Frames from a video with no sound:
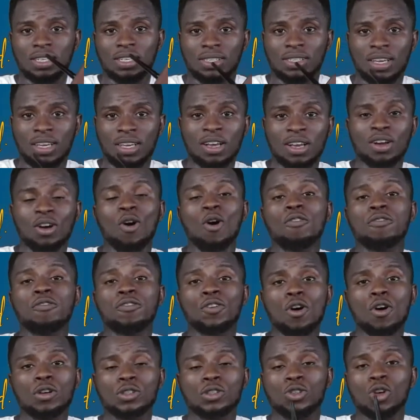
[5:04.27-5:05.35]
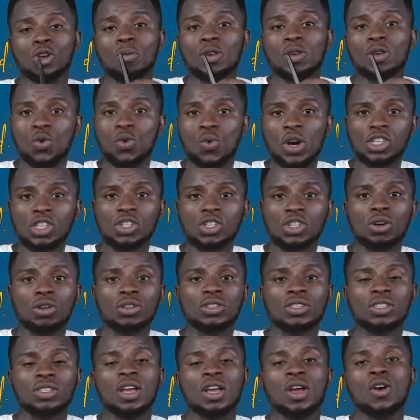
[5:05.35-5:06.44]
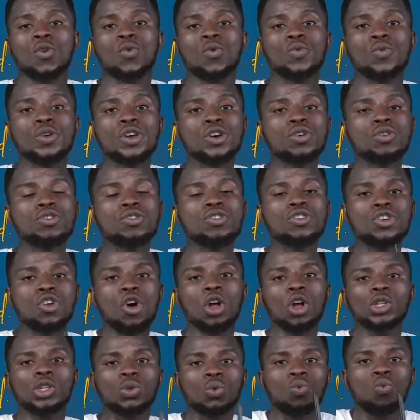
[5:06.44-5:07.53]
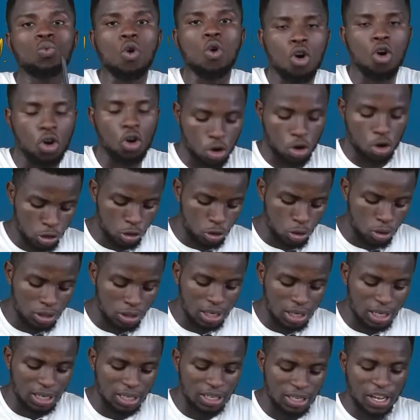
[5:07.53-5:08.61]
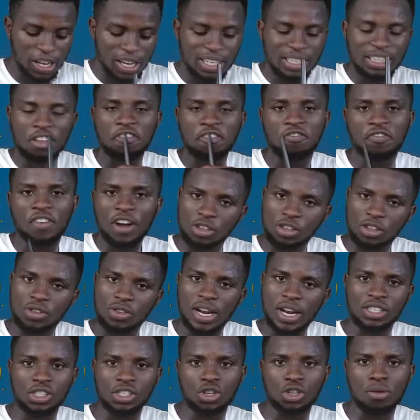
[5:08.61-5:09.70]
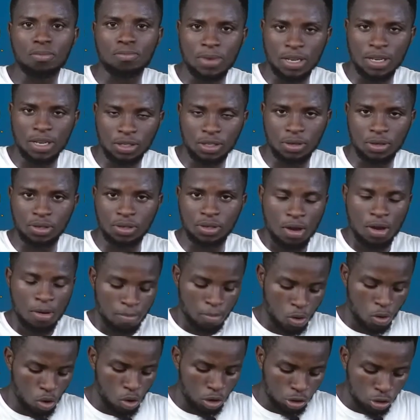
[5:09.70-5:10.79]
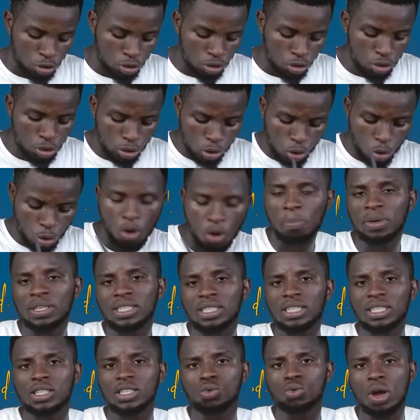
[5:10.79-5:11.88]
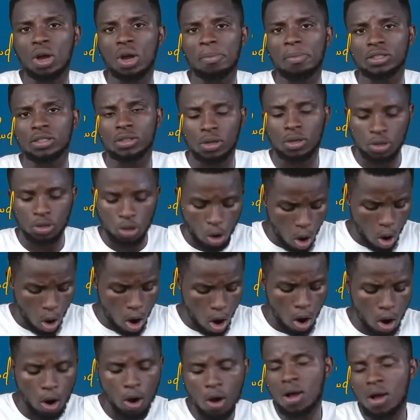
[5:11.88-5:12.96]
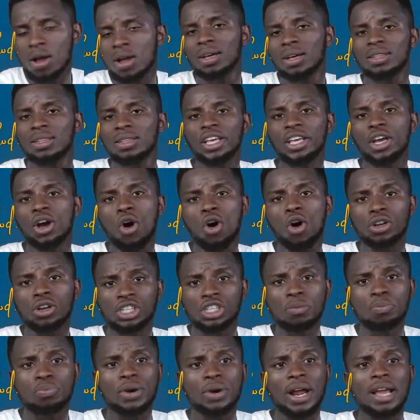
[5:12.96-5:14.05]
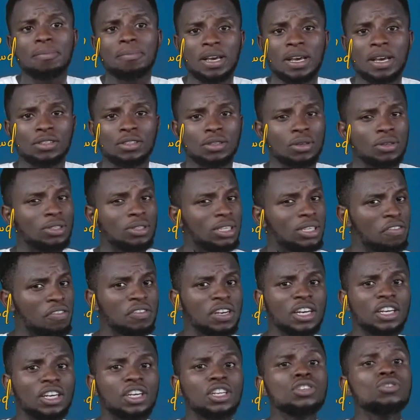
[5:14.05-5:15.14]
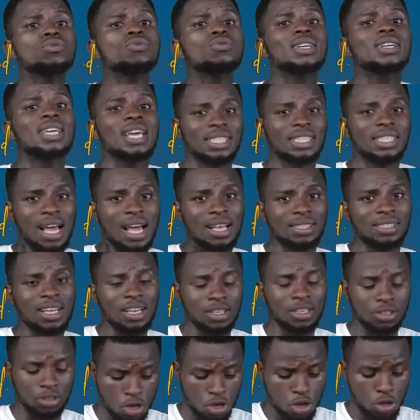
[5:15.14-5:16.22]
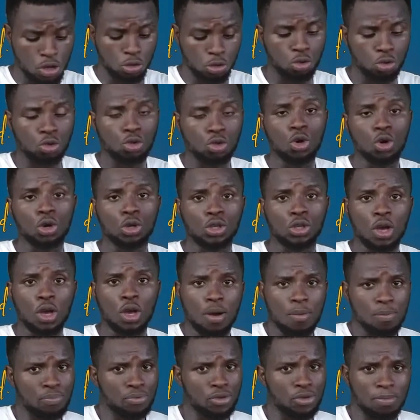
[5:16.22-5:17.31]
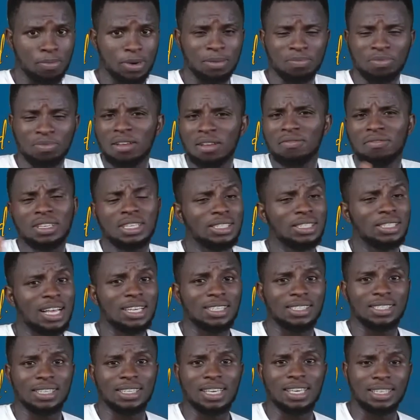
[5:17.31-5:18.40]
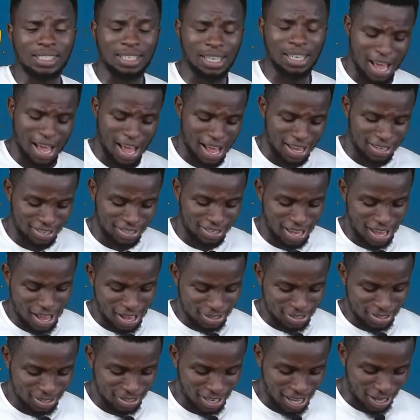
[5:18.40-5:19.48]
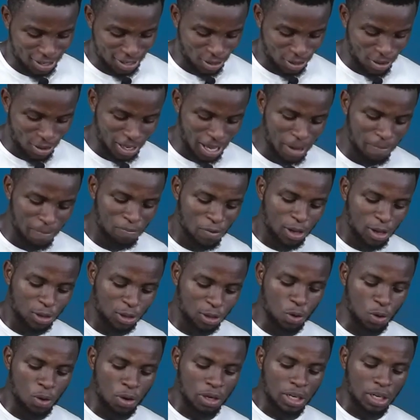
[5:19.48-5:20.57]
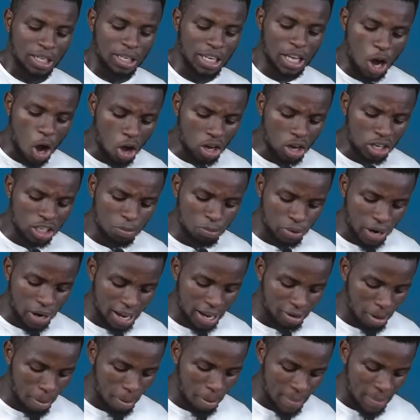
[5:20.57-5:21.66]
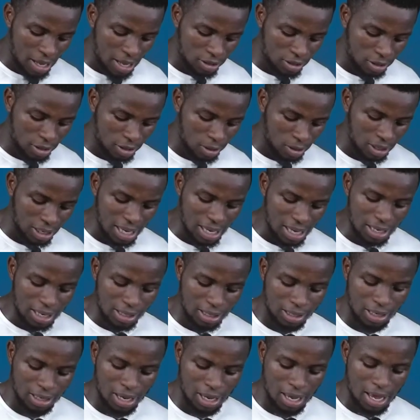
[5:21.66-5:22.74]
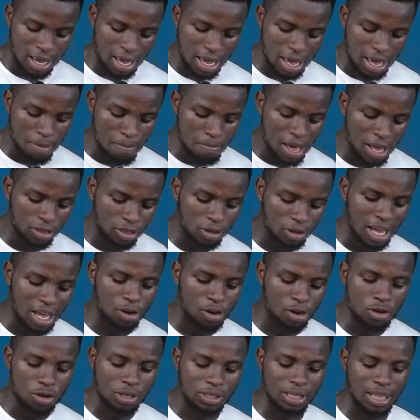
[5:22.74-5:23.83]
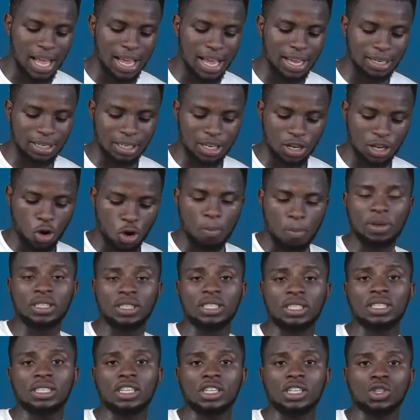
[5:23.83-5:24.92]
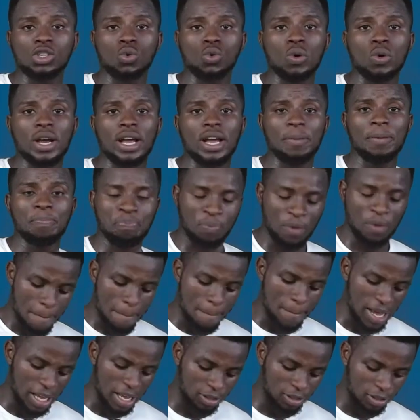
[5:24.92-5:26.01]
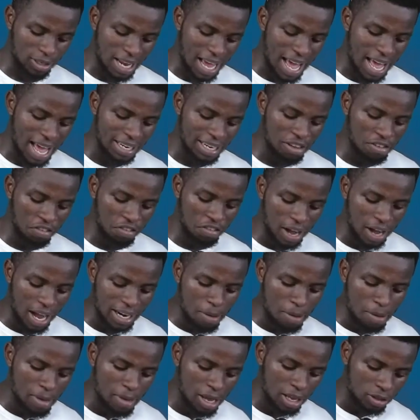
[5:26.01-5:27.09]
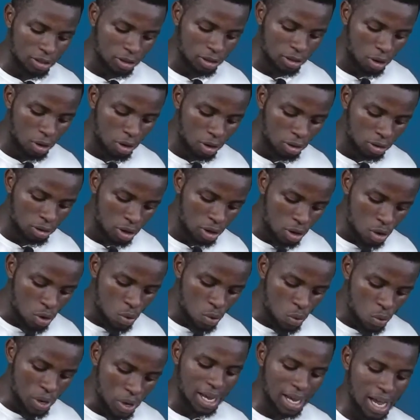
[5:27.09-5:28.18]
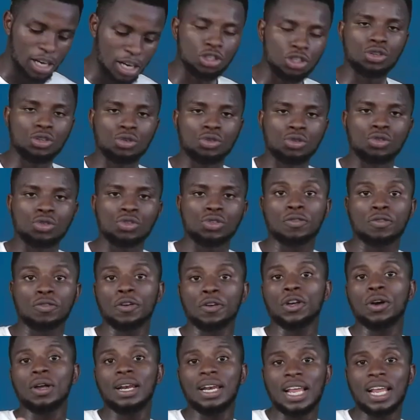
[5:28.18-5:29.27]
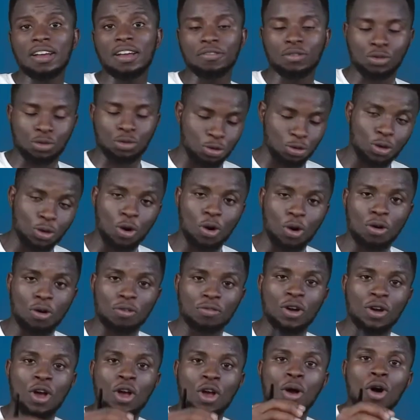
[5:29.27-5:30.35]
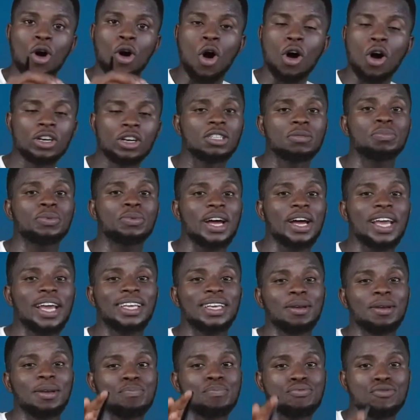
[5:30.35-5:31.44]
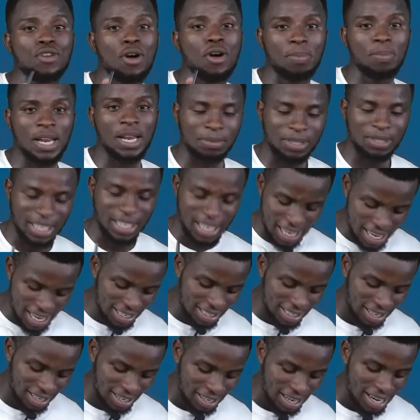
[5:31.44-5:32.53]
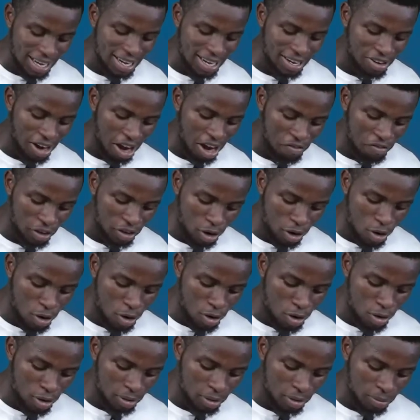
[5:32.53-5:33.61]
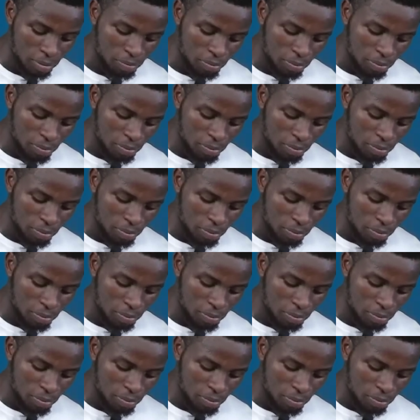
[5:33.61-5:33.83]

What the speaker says: is. Of course, some equations will not work using the factorization method, but once you use completing the square method or the algebraic method, definitely you get answers to those problems. It's as easy as that, okay? So the algebraic method is a method that looks like the completing the square method. And the final method we can use for your level to solve algebraic problems is the graphical